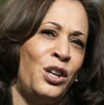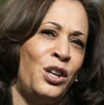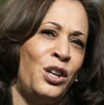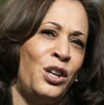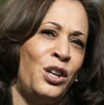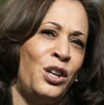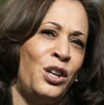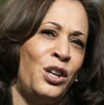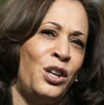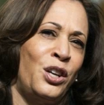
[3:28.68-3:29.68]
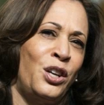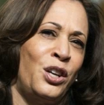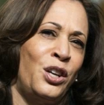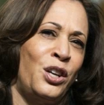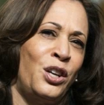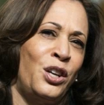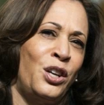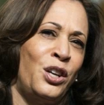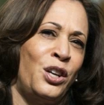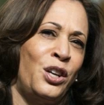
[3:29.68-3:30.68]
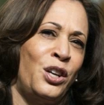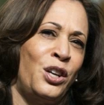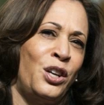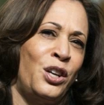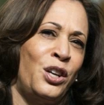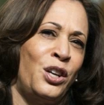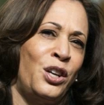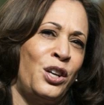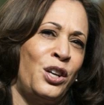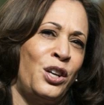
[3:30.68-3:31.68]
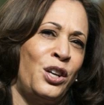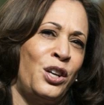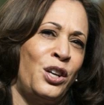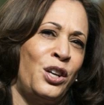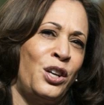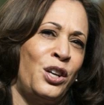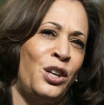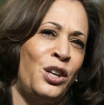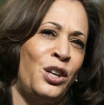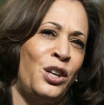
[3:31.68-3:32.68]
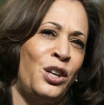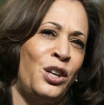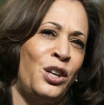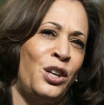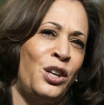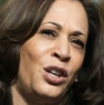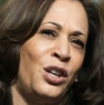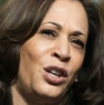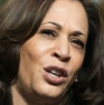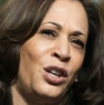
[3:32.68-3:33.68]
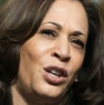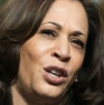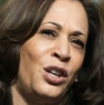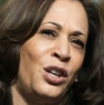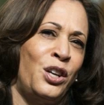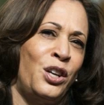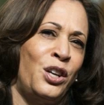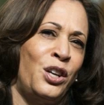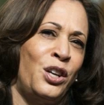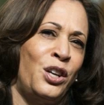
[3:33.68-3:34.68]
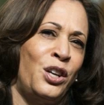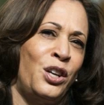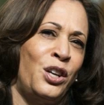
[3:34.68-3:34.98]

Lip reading: The face doesn't move, so there is nothing to read.